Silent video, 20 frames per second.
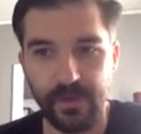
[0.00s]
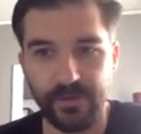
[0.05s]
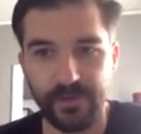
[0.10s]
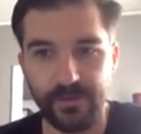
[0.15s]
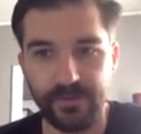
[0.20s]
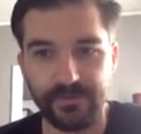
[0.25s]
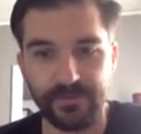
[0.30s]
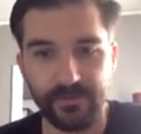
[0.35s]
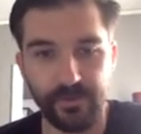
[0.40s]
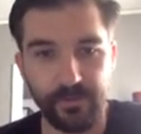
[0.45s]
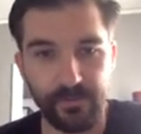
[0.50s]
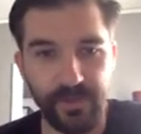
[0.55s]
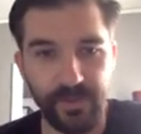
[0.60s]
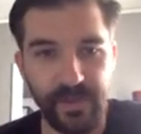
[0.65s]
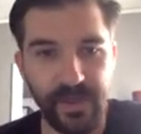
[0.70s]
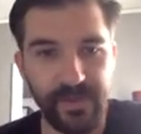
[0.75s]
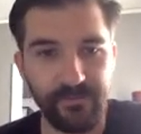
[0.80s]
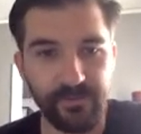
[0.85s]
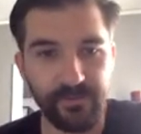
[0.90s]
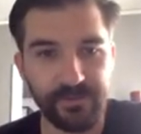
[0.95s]
certain
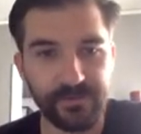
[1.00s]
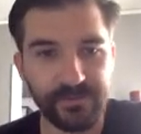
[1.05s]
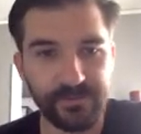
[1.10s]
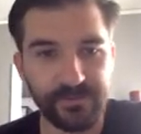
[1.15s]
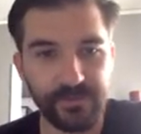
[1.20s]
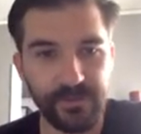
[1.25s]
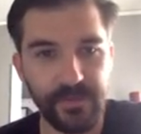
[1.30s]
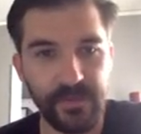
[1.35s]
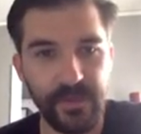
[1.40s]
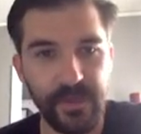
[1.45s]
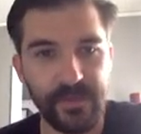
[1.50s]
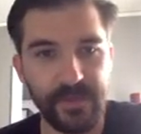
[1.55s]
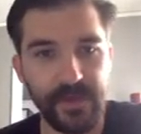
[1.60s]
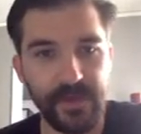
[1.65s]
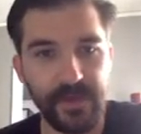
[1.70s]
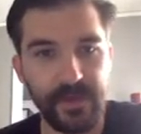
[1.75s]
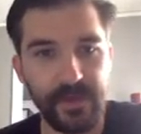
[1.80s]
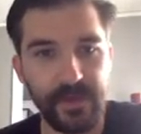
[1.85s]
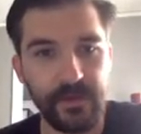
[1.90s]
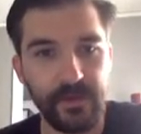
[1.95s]
behaviors in that
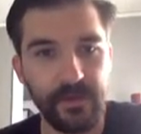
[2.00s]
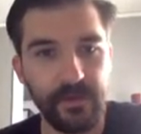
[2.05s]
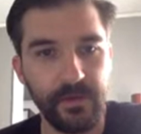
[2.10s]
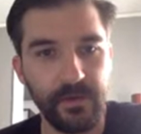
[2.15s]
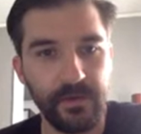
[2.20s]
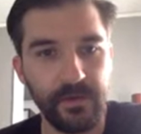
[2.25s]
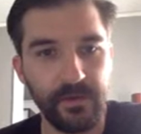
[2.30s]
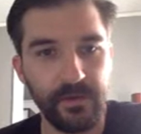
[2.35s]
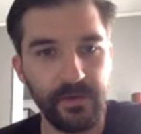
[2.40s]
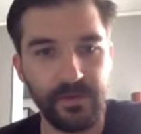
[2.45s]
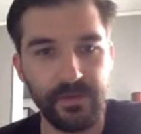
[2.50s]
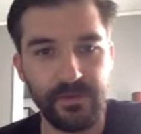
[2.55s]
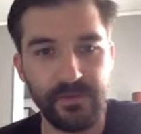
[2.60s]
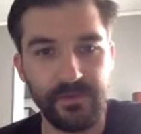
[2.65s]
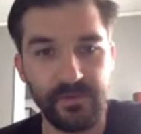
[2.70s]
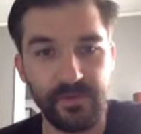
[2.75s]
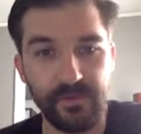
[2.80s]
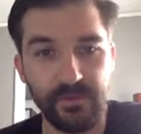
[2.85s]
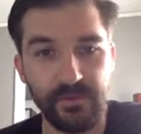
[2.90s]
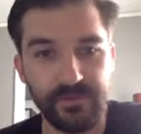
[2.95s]
data. You could
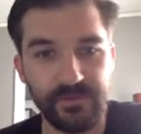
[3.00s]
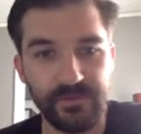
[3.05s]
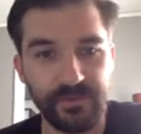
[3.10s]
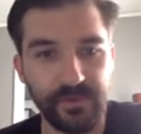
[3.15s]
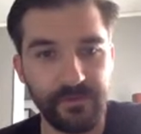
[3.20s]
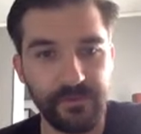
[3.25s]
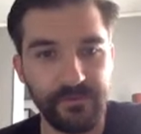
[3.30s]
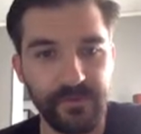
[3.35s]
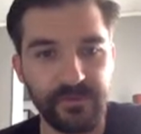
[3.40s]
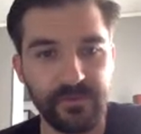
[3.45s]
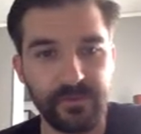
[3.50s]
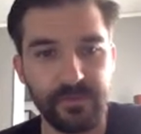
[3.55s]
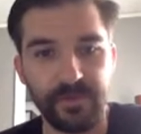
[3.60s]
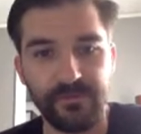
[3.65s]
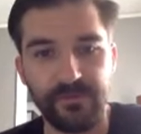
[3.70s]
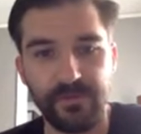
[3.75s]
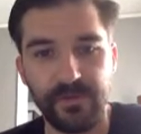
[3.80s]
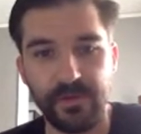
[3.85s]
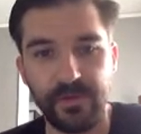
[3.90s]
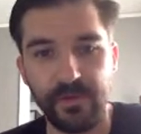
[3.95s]
even use a
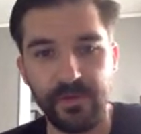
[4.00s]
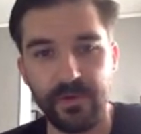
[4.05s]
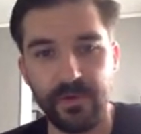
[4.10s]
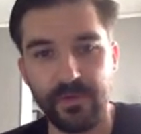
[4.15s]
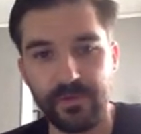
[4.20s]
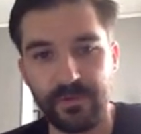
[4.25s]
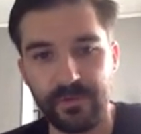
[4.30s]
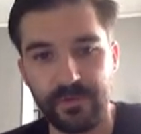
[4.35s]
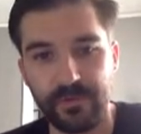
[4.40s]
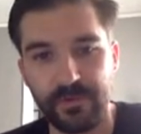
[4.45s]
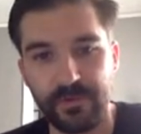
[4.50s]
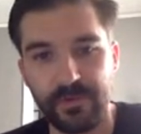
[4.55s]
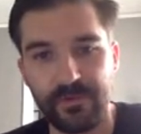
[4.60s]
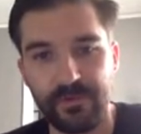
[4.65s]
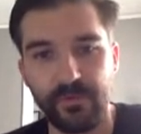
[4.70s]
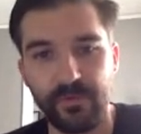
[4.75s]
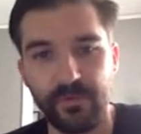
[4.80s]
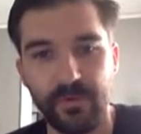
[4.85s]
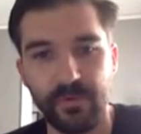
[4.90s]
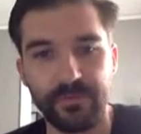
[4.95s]
Facebook video or lead
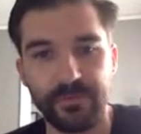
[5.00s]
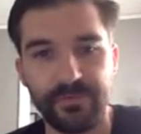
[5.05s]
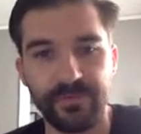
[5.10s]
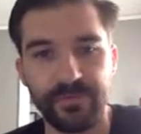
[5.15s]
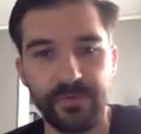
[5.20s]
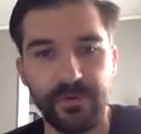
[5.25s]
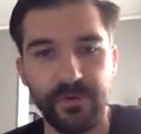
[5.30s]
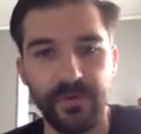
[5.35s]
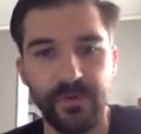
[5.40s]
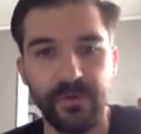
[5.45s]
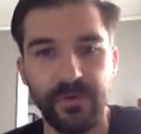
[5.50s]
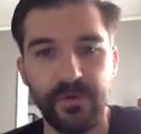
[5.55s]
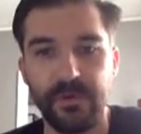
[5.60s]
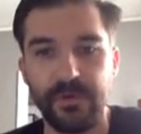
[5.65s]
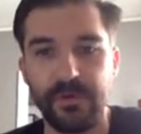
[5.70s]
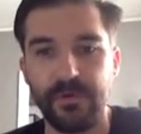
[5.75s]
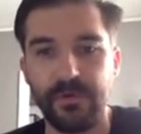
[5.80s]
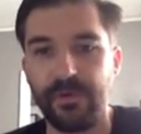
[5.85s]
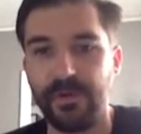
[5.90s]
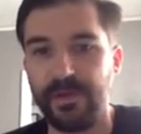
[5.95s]
forms,
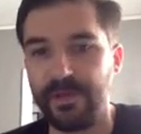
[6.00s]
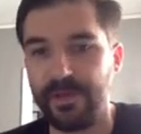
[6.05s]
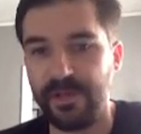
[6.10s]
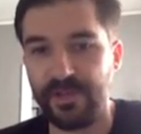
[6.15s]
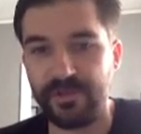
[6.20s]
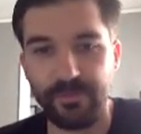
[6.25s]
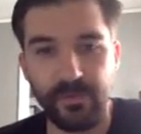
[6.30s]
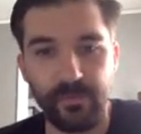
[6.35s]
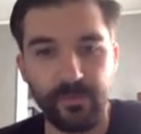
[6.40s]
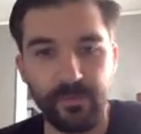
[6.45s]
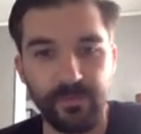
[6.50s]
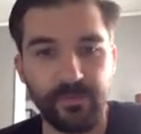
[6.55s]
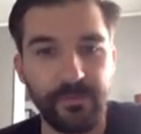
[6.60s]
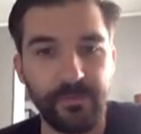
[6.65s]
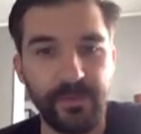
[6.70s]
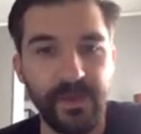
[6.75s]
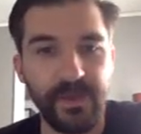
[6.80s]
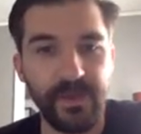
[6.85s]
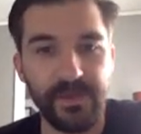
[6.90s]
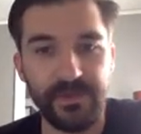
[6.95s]
engagement with your
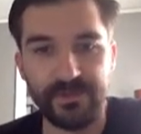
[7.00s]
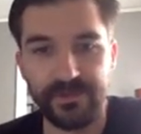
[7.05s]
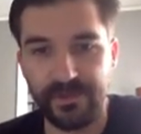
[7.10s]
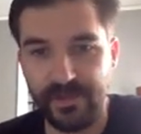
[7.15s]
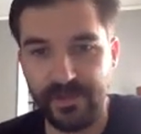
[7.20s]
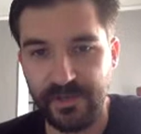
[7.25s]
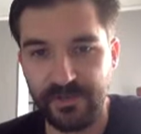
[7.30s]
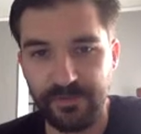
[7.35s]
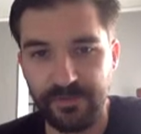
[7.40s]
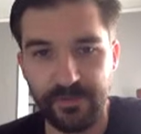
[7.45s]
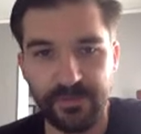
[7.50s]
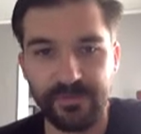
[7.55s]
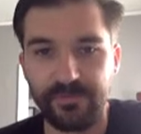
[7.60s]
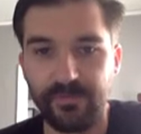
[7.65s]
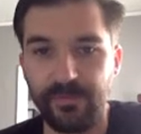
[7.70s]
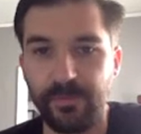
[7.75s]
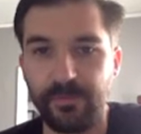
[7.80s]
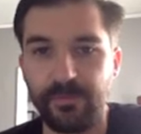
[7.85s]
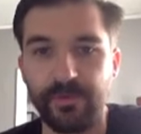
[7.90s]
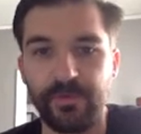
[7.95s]
page, engagements
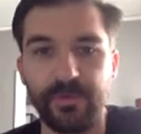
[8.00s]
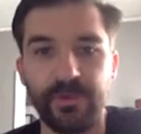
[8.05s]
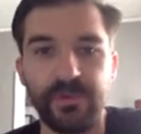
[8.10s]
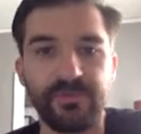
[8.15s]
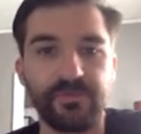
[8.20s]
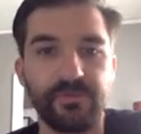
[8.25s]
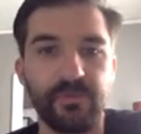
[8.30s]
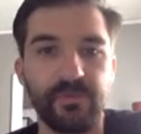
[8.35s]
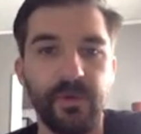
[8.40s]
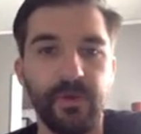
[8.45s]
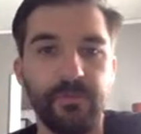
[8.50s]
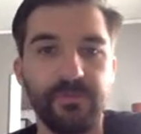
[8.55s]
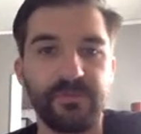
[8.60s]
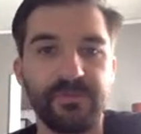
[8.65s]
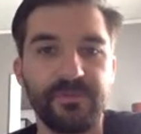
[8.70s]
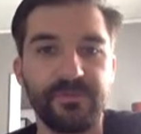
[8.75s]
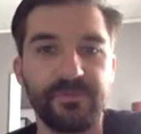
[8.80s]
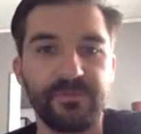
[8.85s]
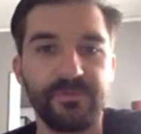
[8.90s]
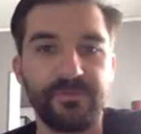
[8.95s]
from your Instagram
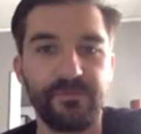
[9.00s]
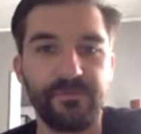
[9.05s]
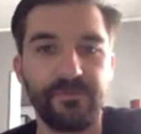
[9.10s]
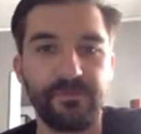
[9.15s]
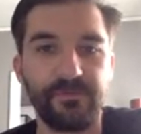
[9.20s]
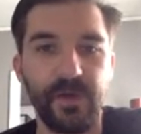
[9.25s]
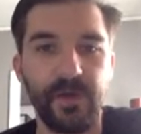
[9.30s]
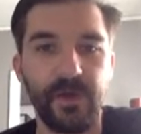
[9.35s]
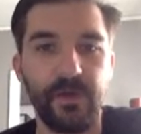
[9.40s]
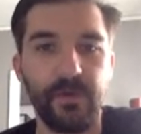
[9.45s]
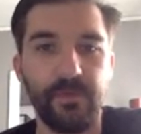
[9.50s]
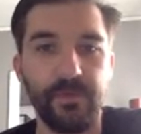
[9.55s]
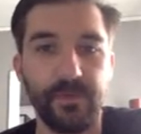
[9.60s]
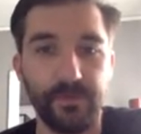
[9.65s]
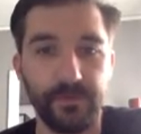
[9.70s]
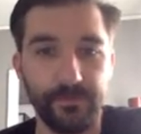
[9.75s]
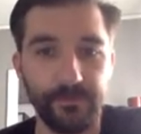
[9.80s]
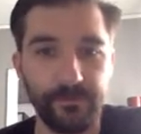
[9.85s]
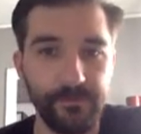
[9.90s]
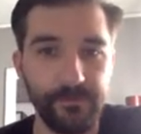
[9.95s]
business file.
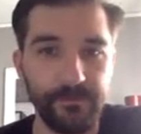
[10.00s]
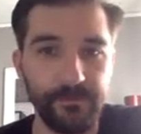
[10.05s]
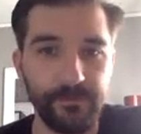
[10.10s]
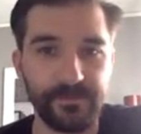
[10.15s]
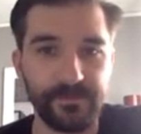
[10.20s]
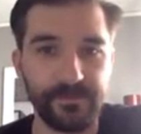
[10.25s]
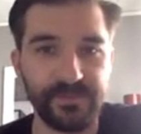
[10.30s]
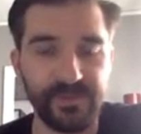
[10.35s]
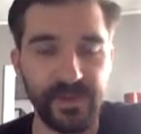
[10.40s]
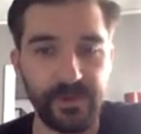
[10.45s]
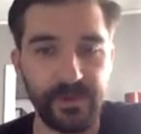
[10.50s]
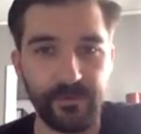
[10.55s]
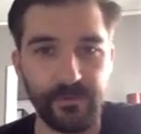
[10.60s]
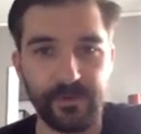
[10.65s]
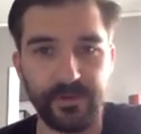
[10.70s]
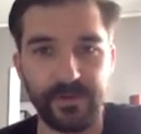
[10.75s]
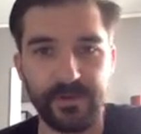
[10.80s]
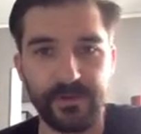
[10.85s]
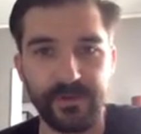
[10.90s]
But standard,